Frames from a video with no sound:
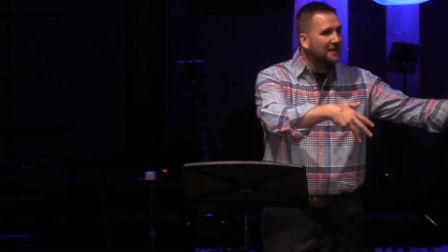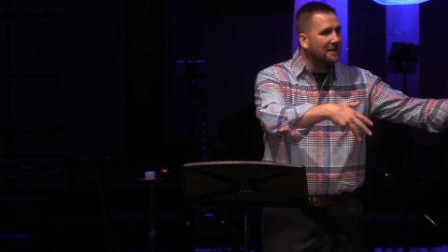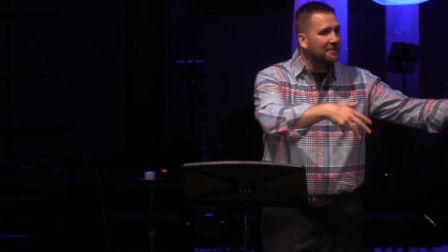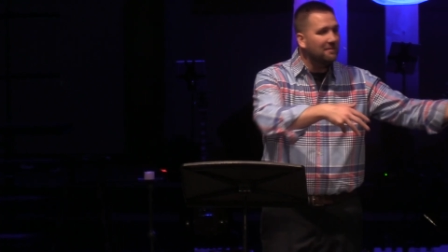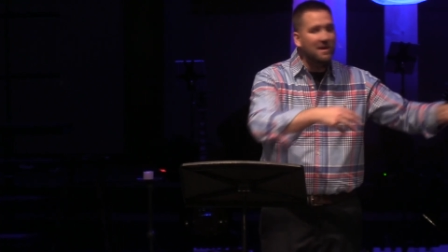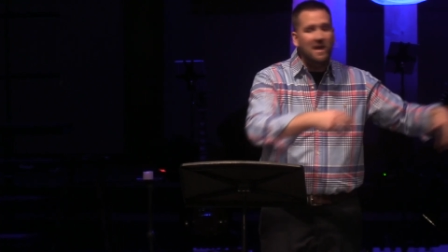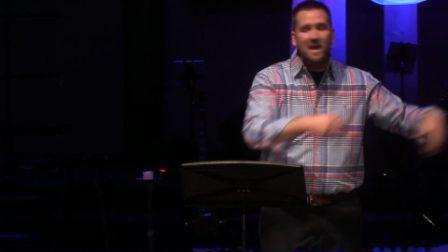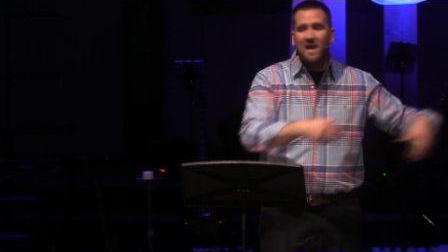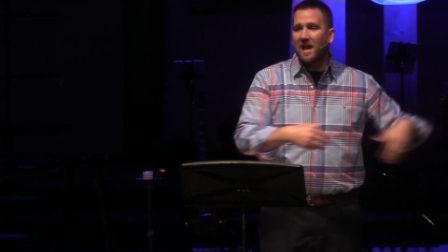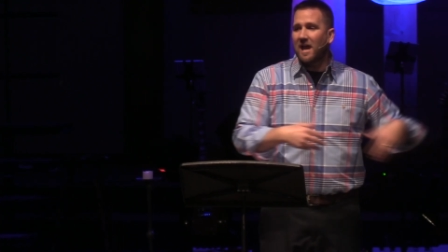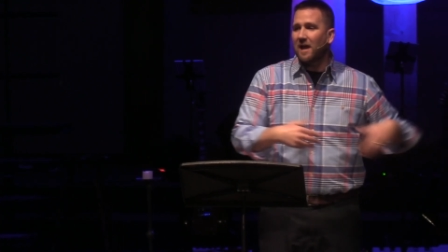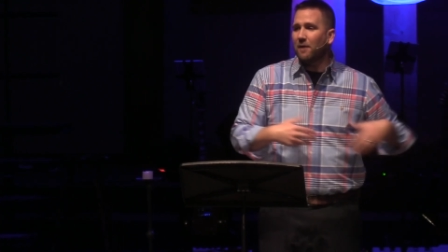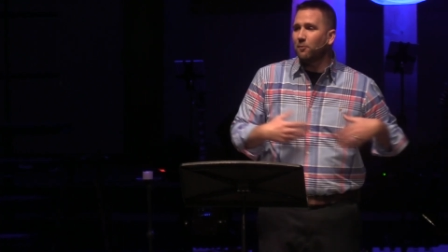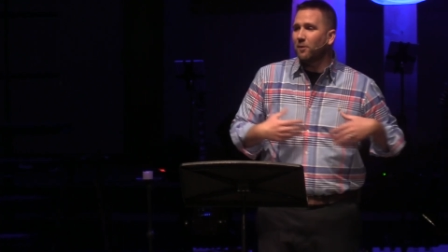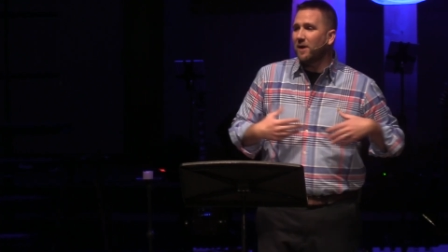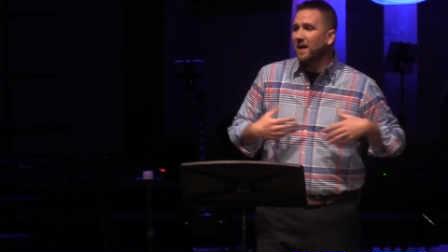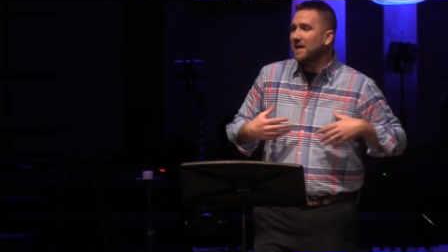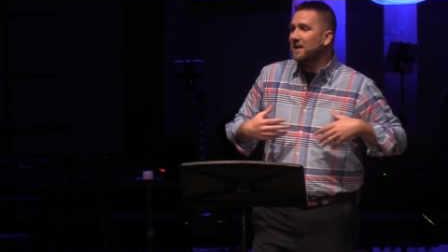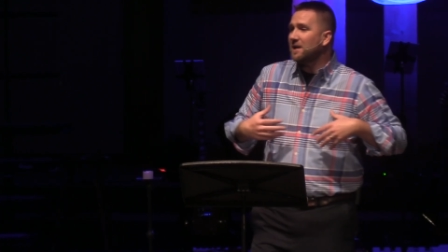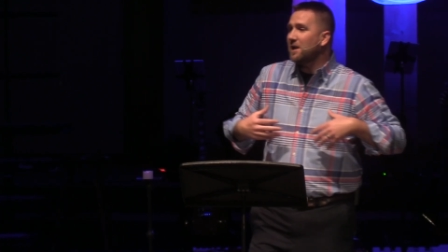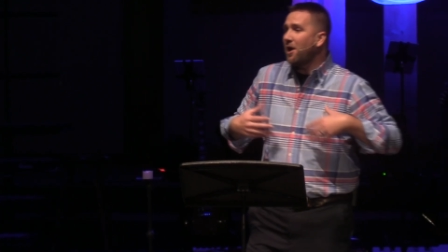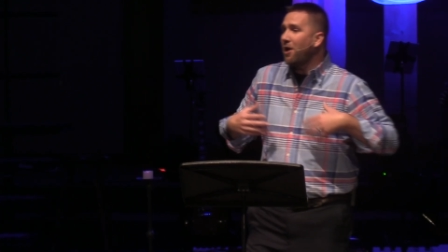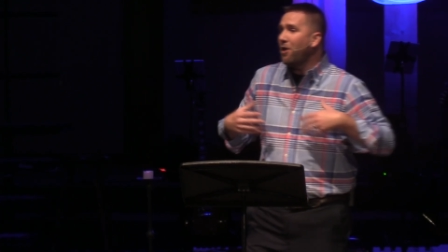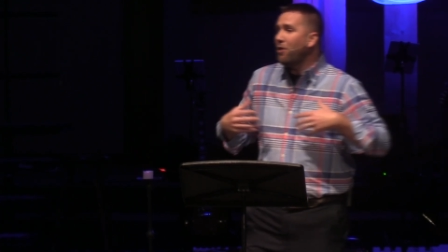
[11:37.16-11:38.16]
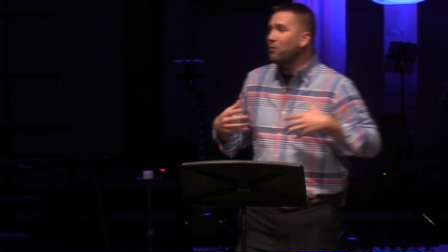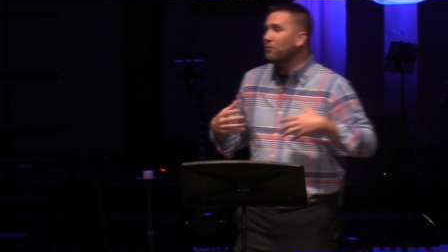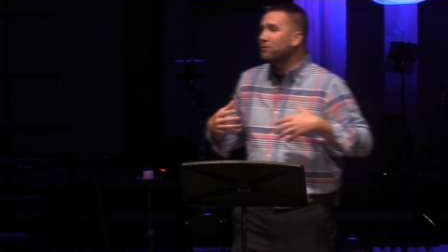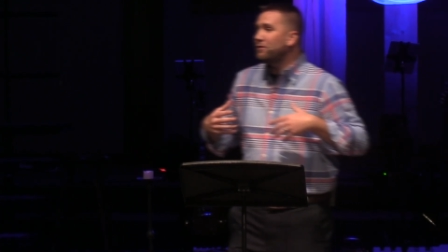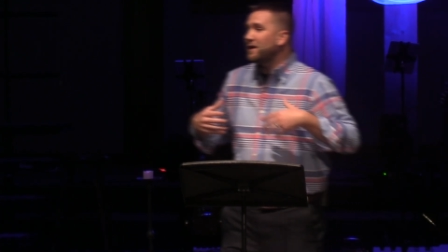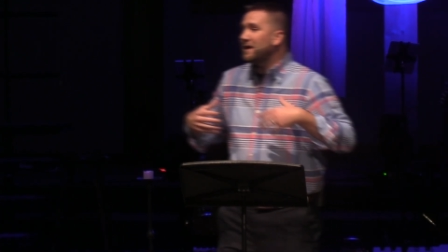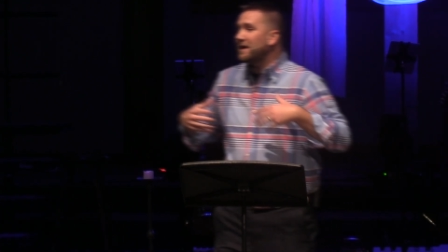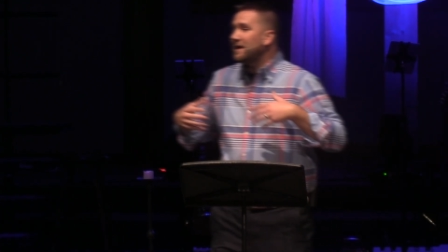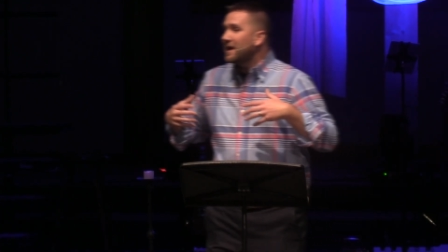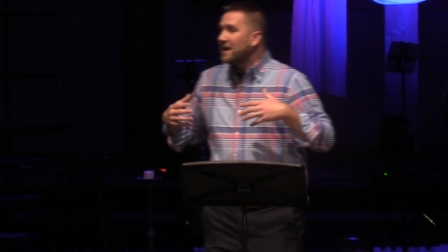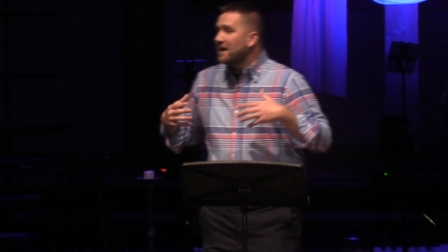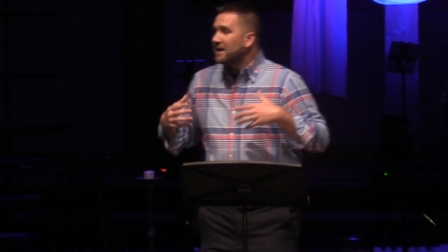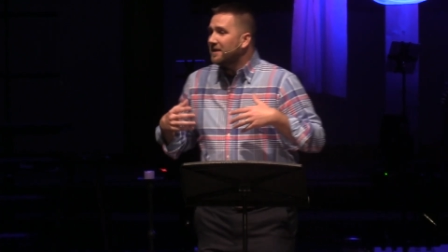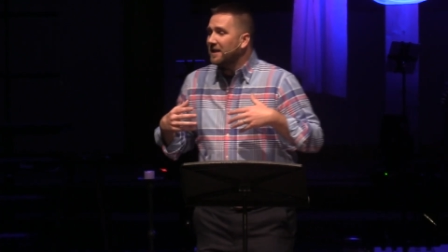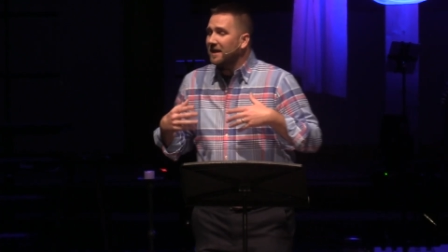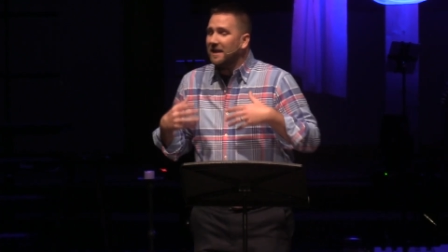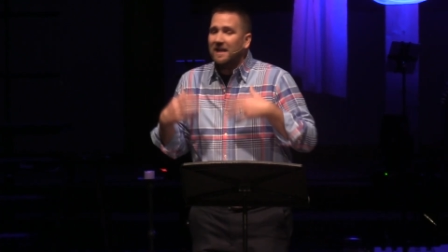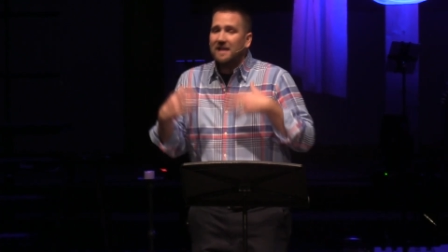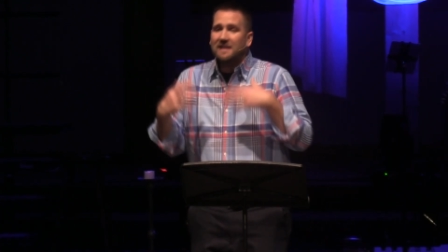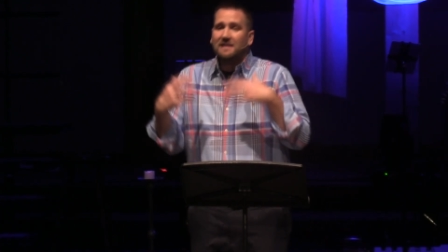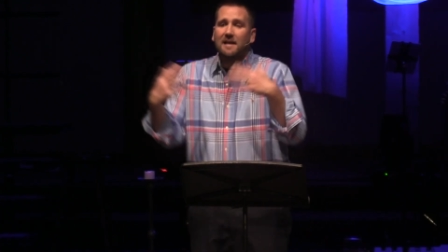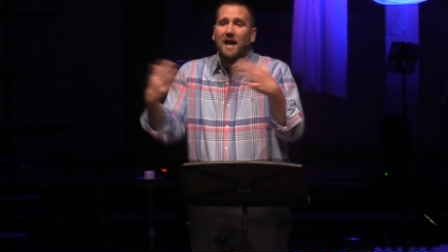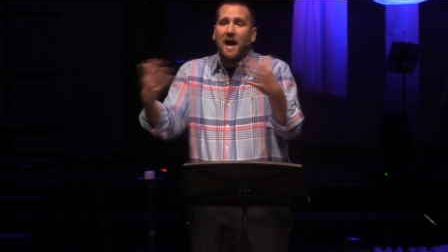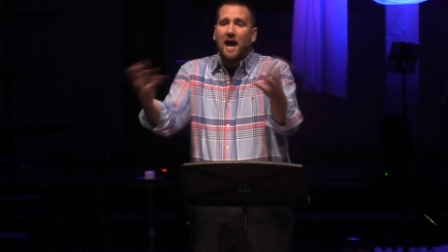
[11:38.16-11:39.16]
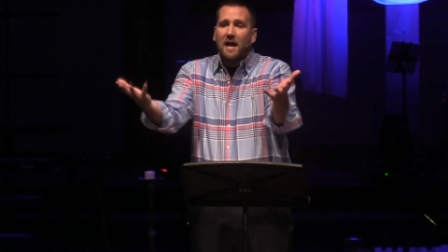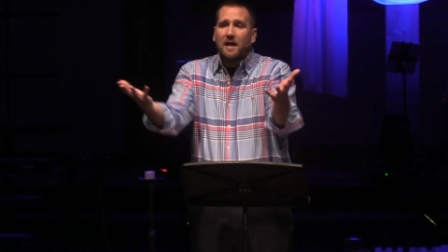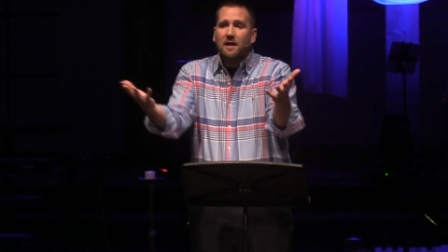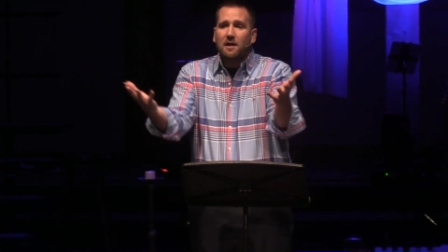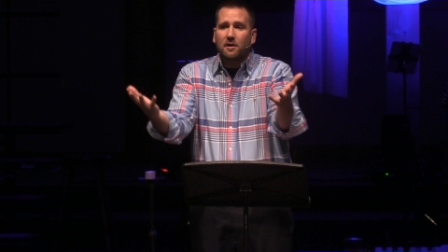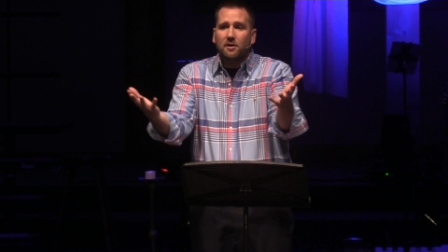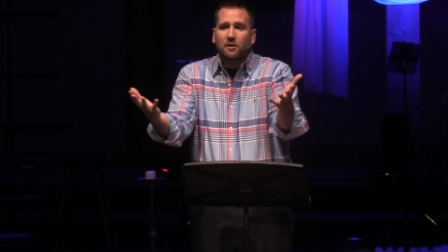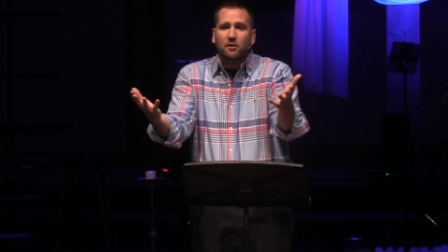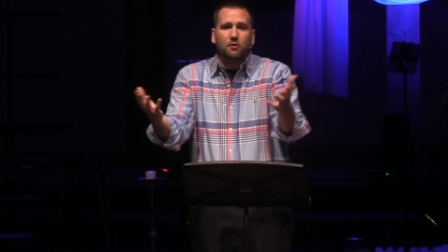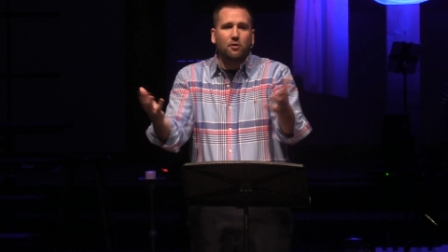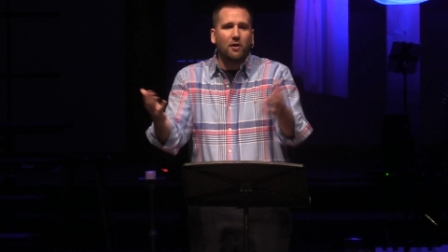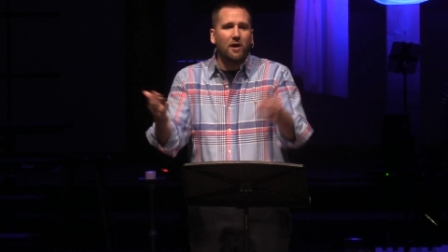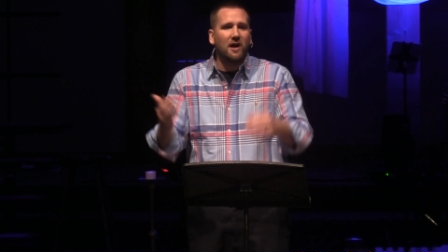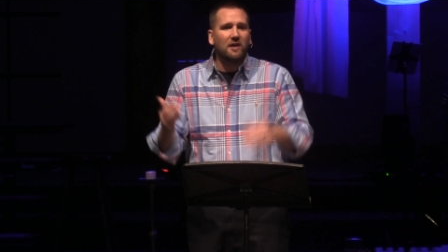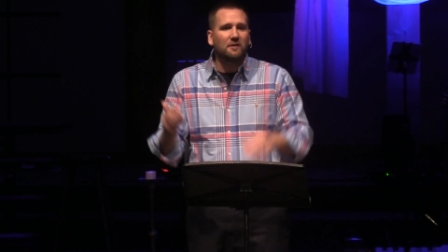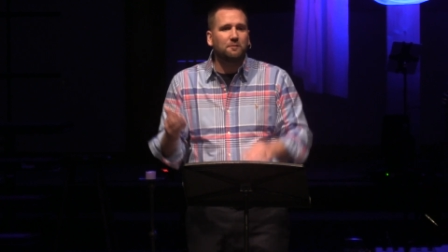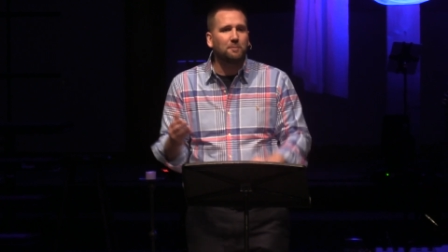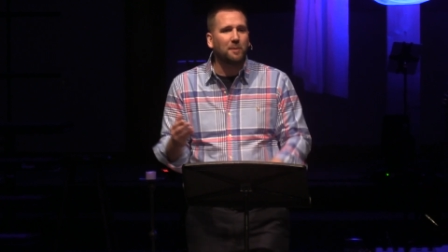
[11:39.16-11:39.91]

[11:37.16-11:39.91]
him, and we know that, that he died on a cross,